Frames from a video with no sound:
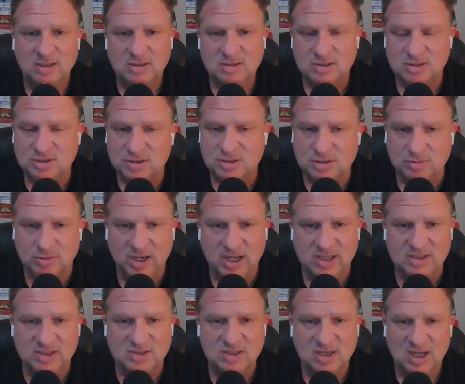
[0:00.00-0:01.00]
to
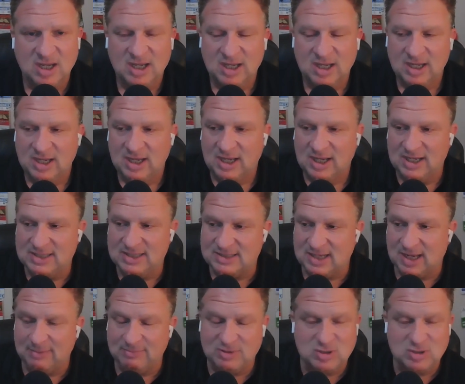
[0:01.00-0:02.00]
shreds as
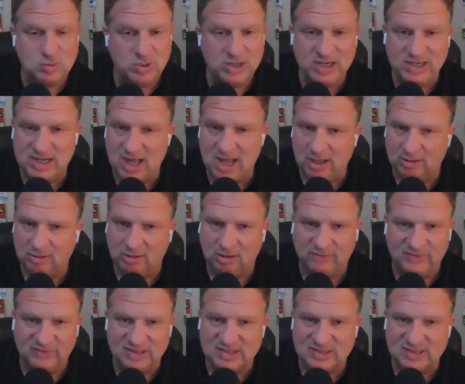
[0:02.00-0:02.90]
I'm tweeting out all of